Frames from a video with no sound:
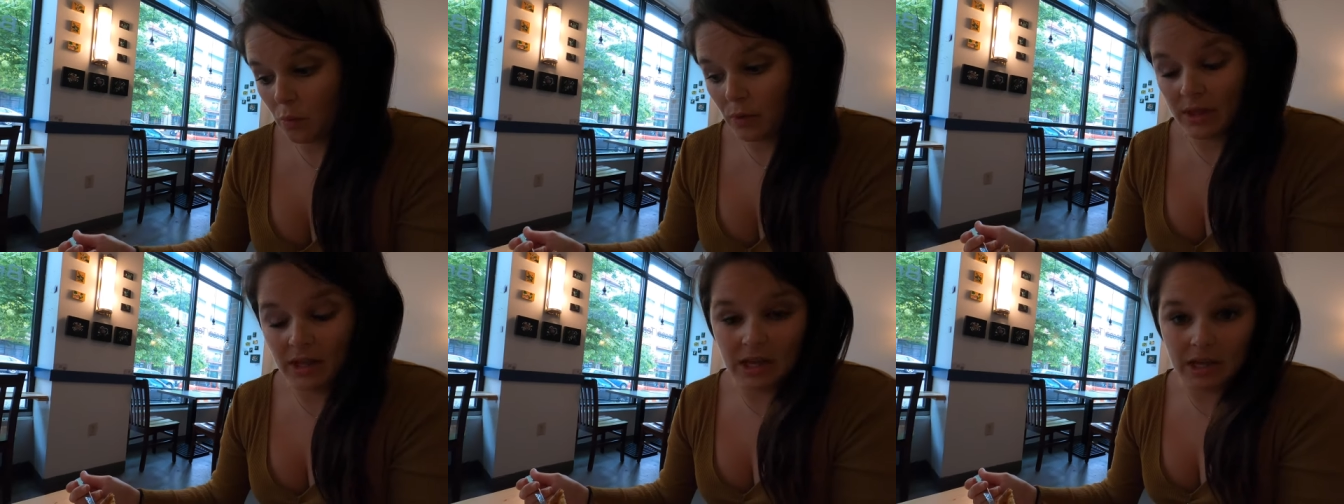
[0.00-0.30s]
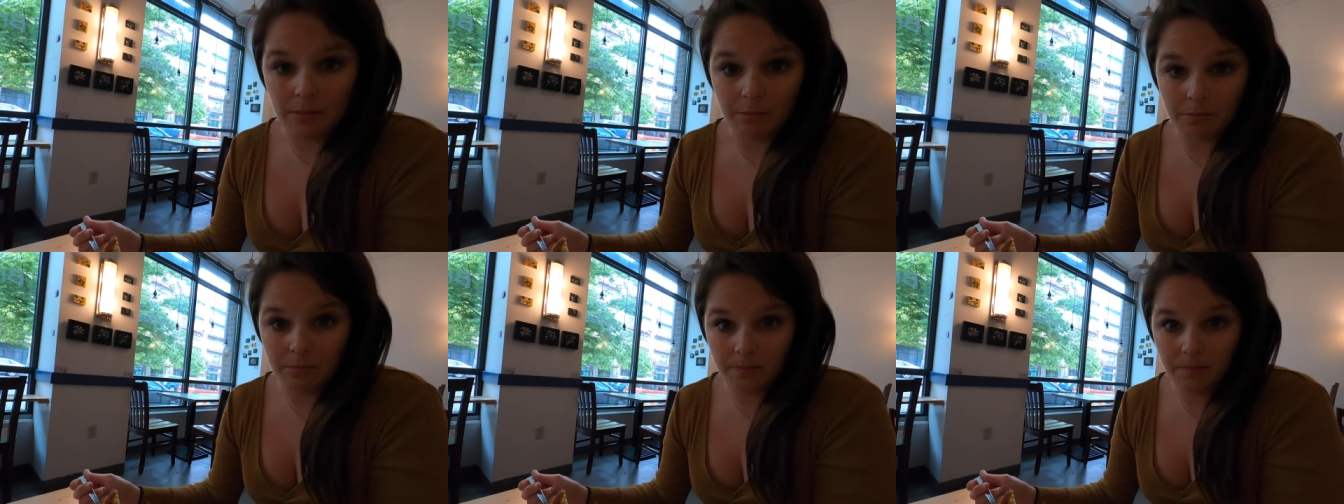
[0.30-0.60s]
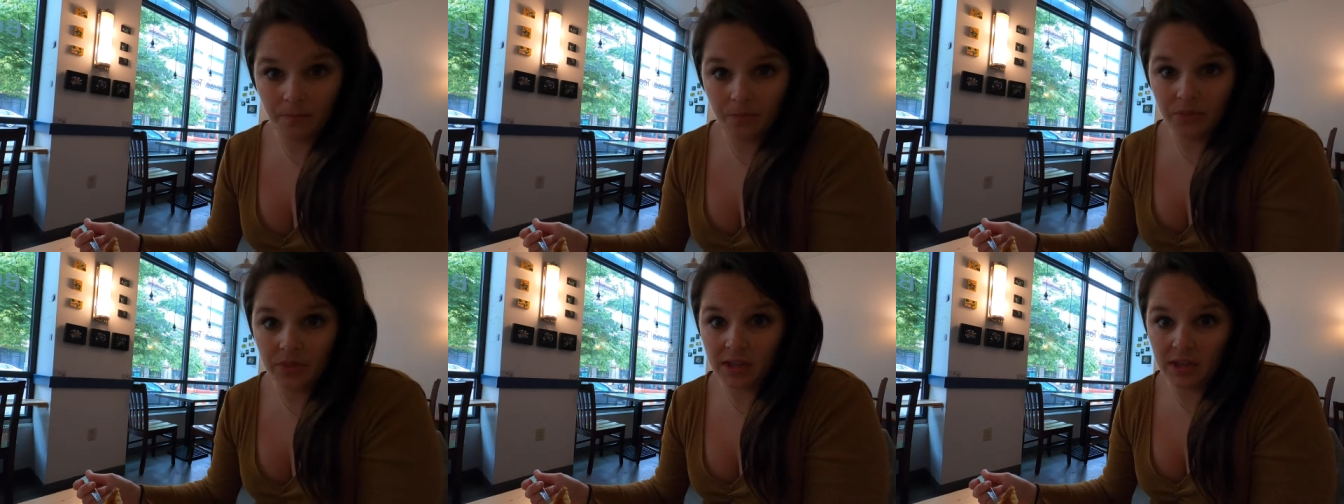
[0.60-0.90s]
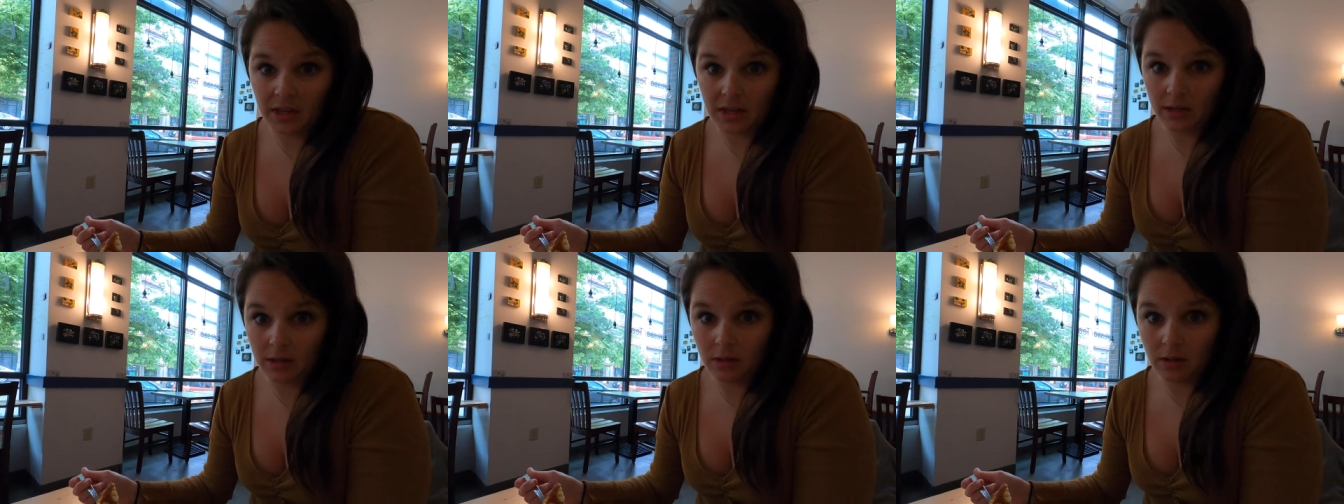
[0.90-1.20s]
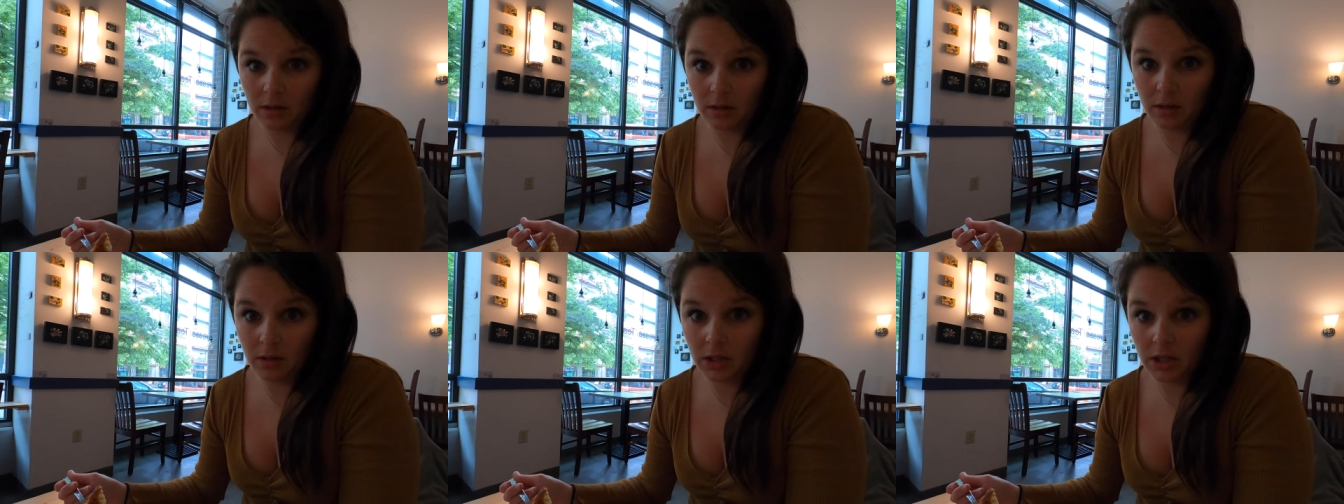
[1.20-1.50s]
with ham, egg,
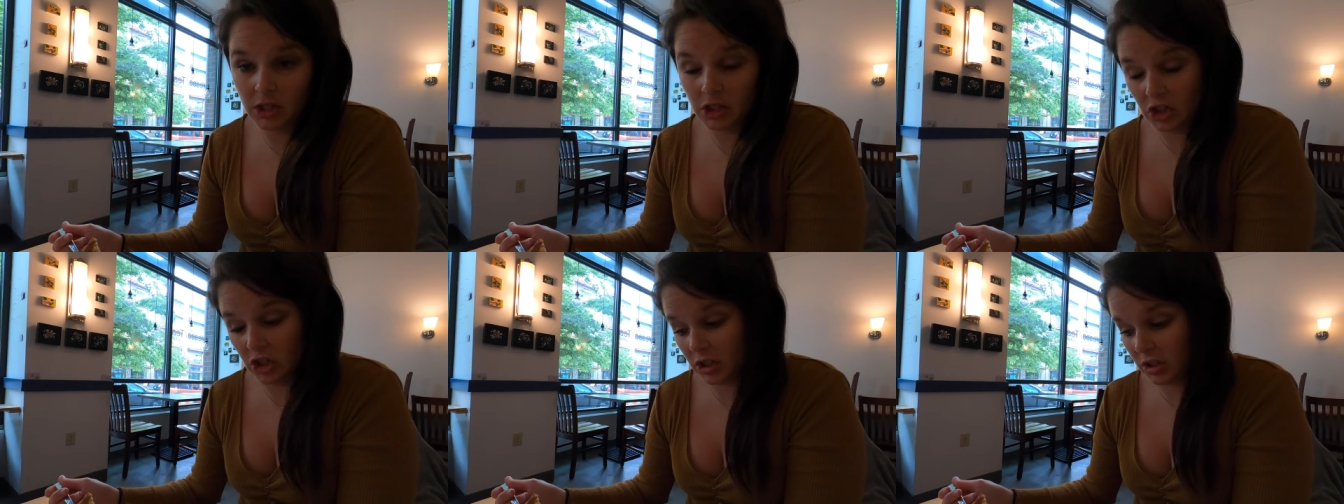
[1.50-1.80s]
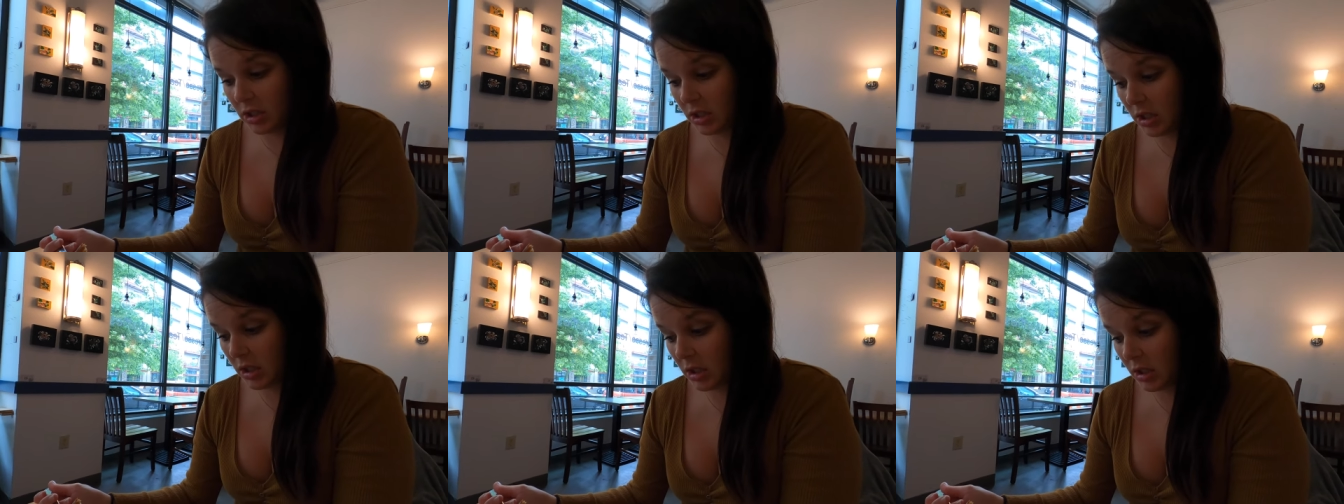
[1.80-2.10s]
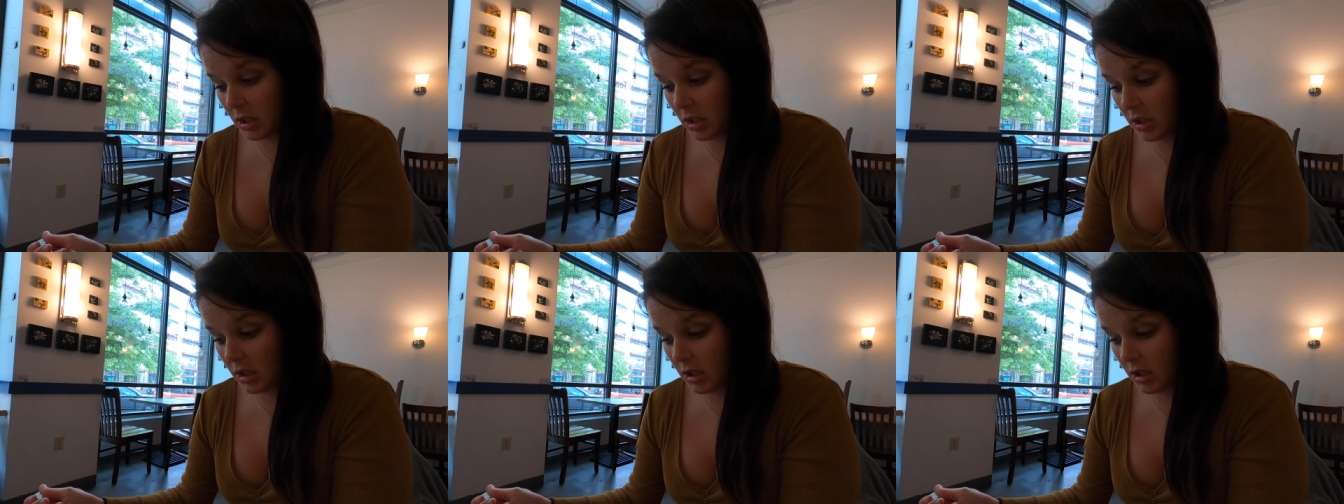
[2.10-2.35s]
and cheese.